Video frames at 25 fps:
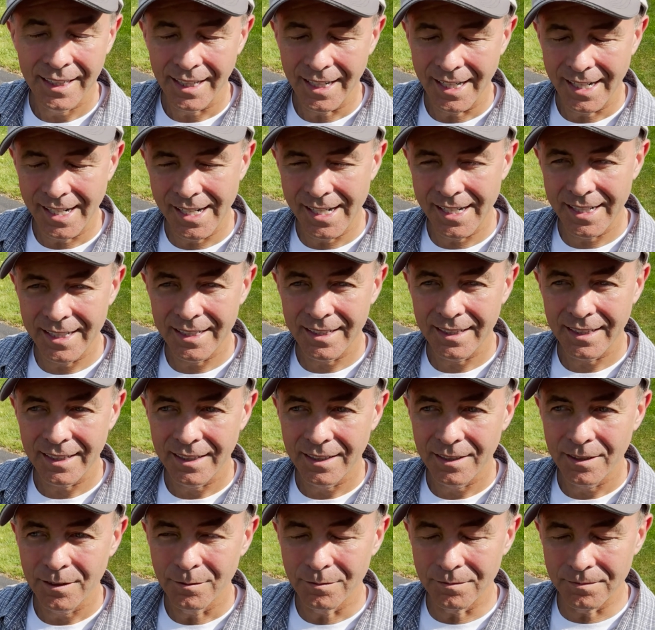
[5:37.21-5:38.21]
And
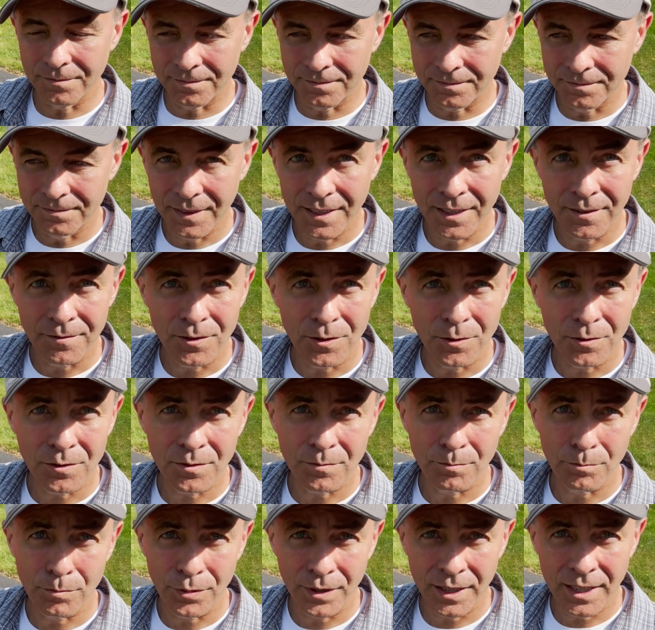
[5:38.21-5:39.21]
if you
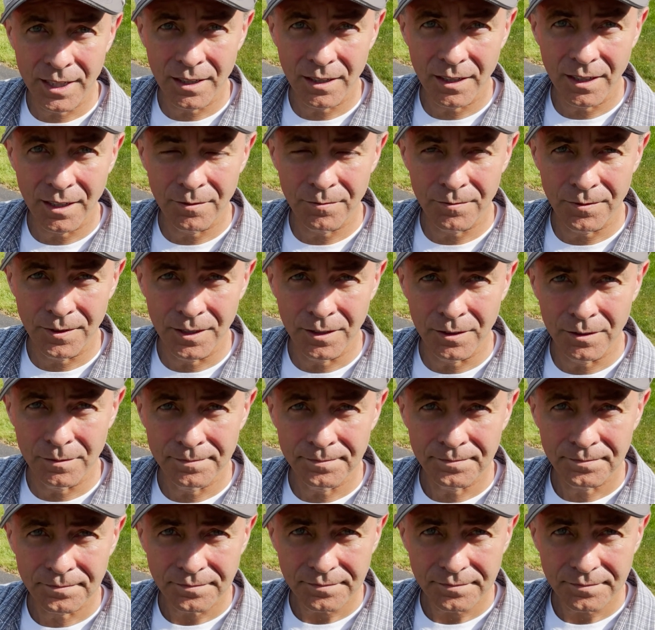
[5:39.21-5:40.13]
bring a film